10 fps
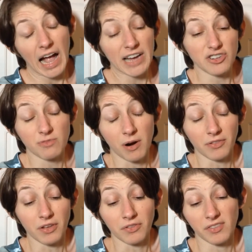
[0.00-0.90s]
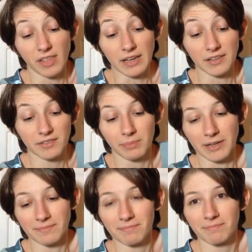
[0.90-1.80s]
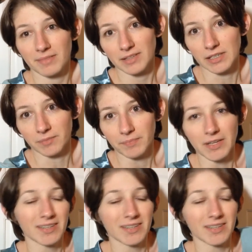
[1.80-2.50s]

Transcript: I do both those things, but still.